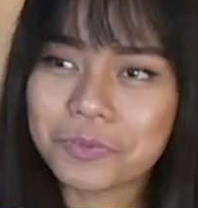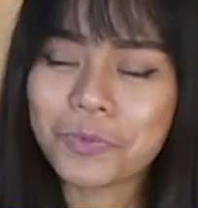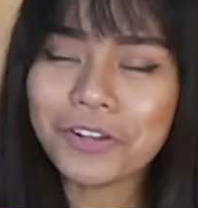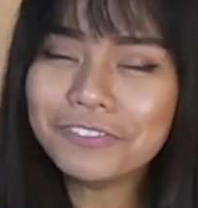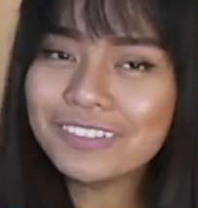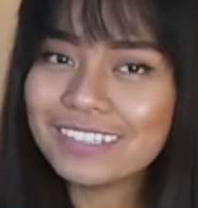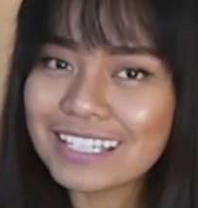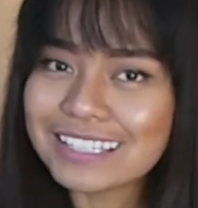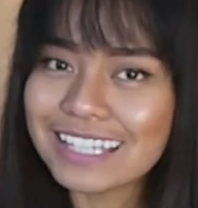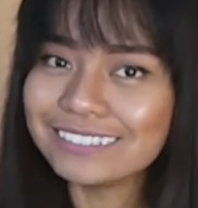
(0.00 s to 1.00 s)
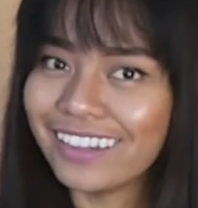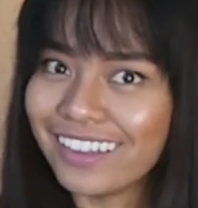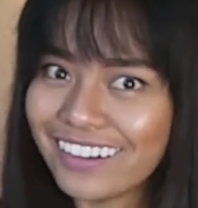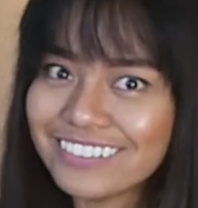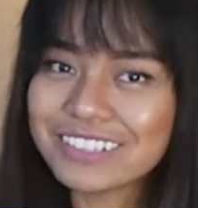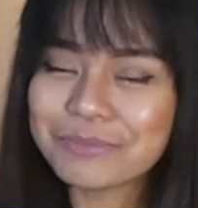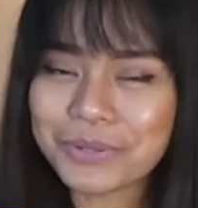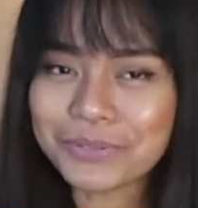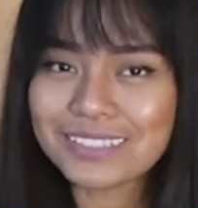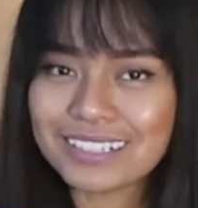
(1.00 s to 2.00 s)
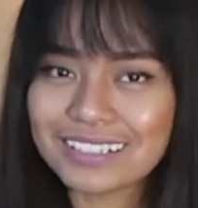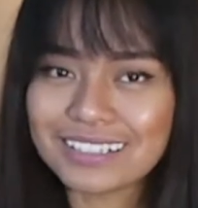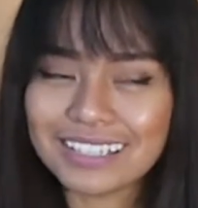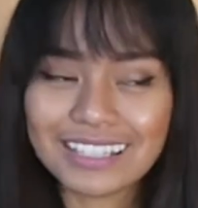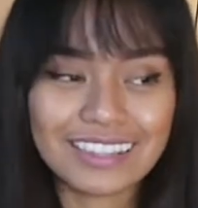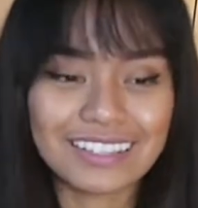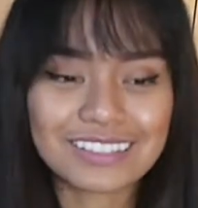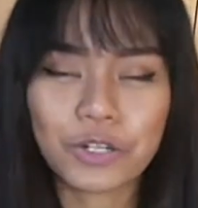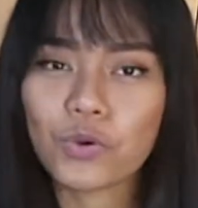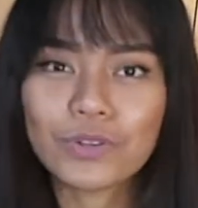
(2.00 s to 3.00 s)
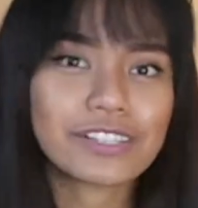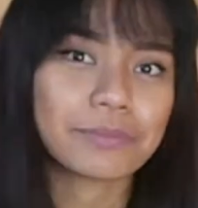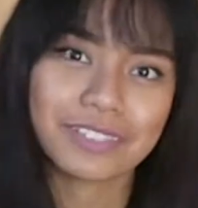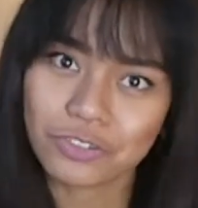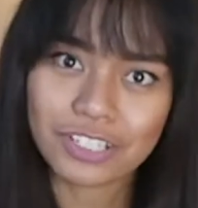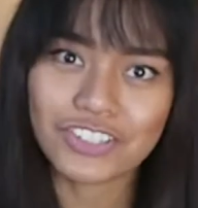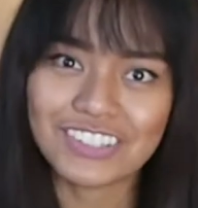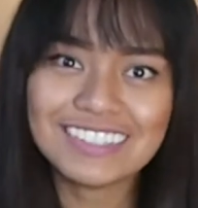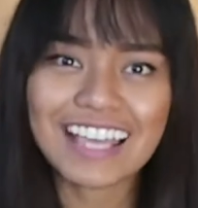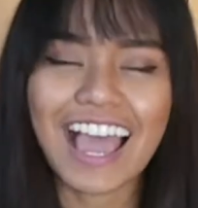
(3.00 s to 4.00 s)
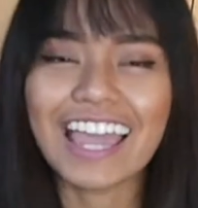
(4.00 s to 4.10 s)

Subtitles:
one of the things I loved most in this Christmas traditions.